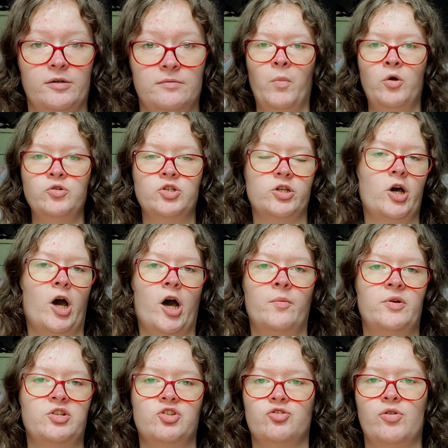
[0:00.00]
Most
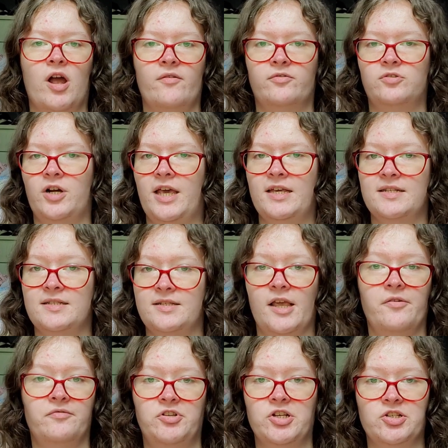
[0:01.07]
comets travel a
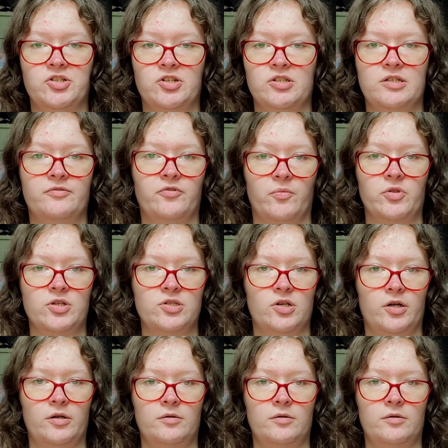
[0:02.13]
safe distance from the sun,